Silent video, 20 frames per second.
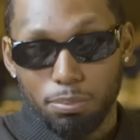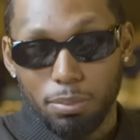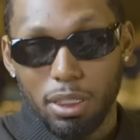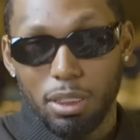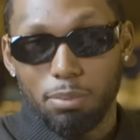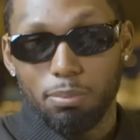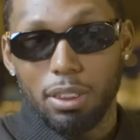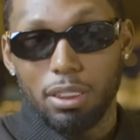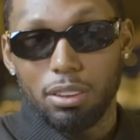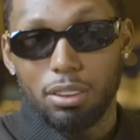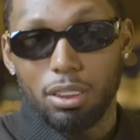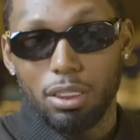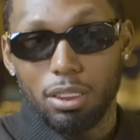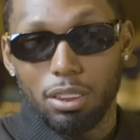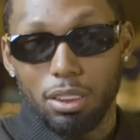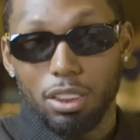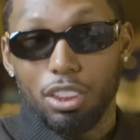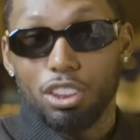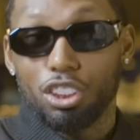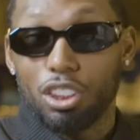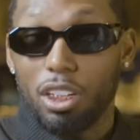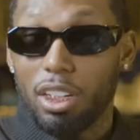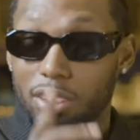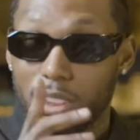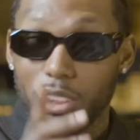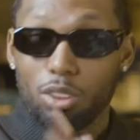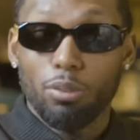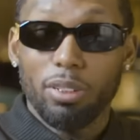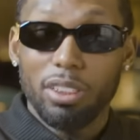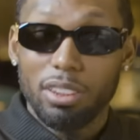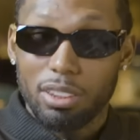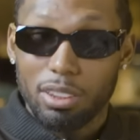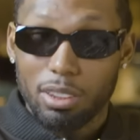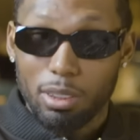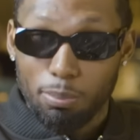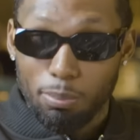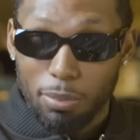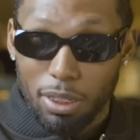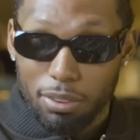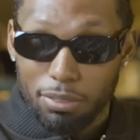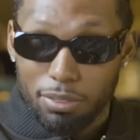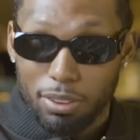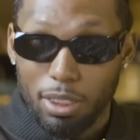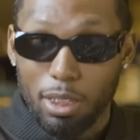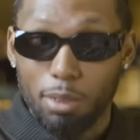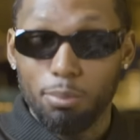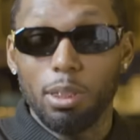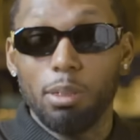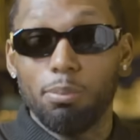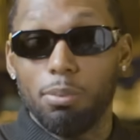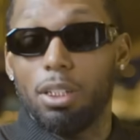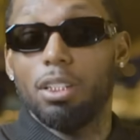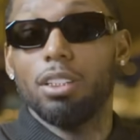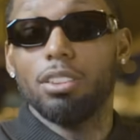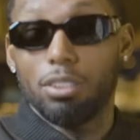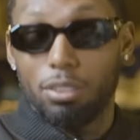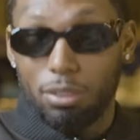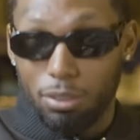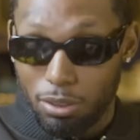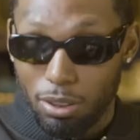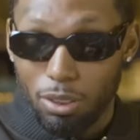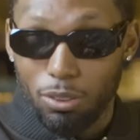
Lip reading: big man thing. Shout out to the racism, bruv. You get me? But it's